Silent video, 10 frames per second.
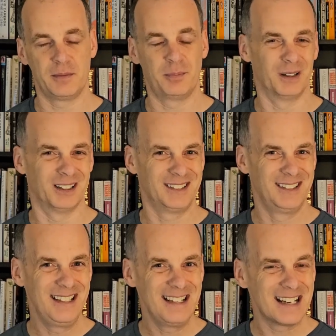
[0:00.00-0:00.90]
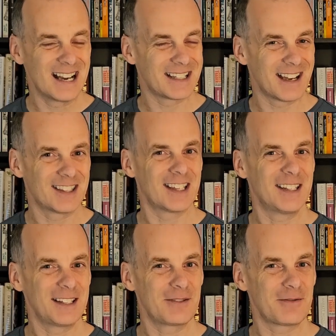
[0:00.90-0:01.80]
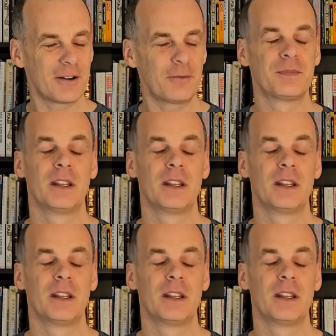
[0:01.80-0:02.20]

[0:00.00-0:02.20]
but no, I don't think this is real.